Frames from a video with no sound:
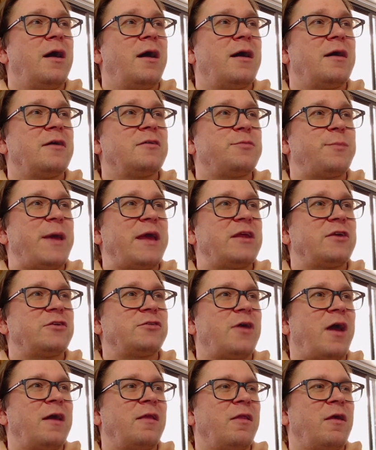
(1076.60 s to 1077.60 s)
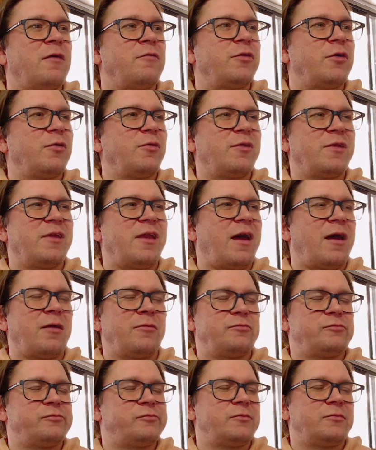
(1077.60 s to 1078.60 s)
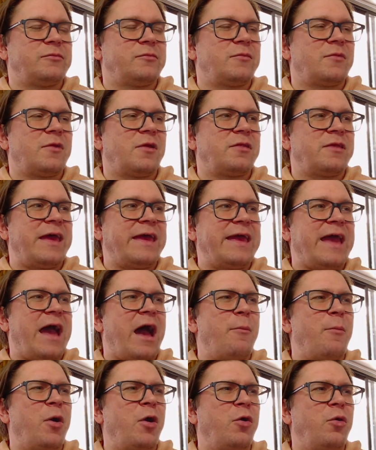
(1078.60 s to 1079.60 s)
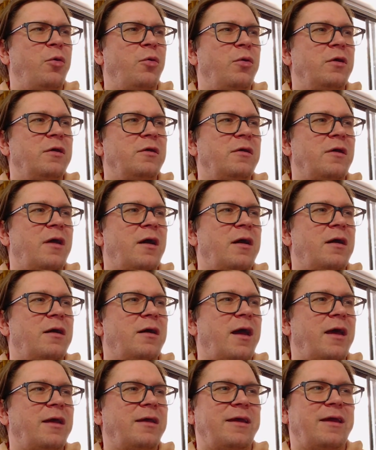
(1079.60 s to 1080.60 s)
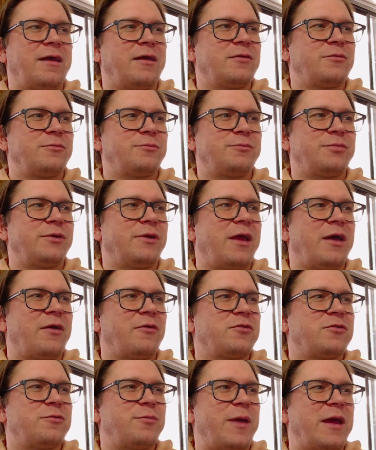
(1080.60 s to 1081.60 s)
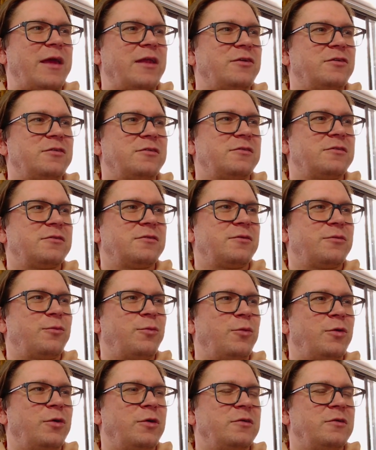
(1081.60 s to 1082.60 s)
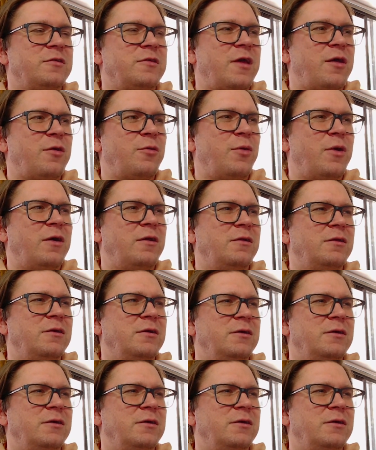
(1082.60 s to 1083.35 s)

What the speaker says: Spanish, I love you. Te amo? I can't pronounce Spanish words that well.